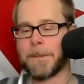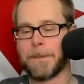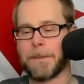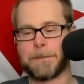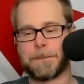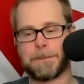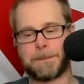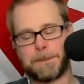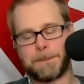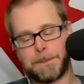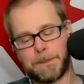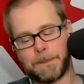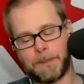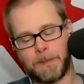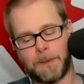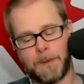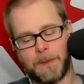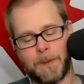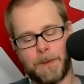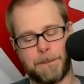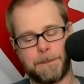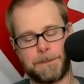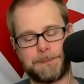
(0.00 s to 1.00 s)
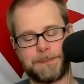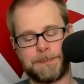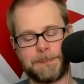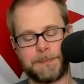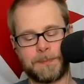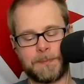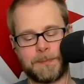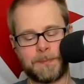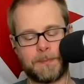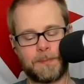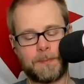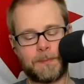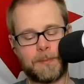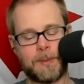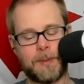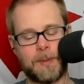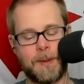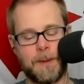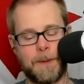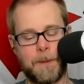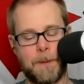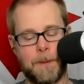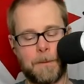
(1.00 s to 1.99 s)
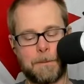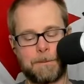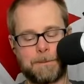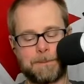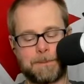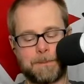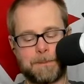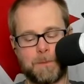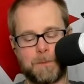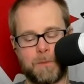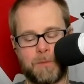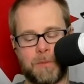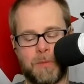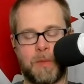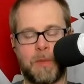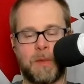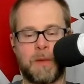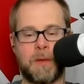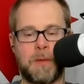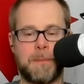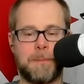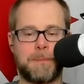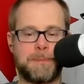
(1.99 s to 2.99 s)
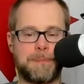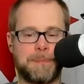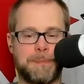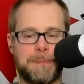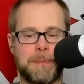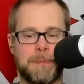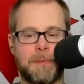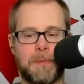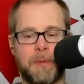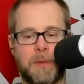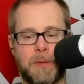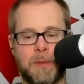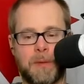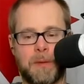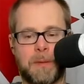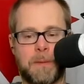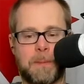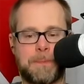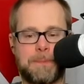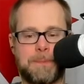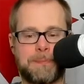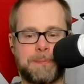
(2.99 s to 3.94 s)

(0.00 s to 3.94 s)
(not speaking)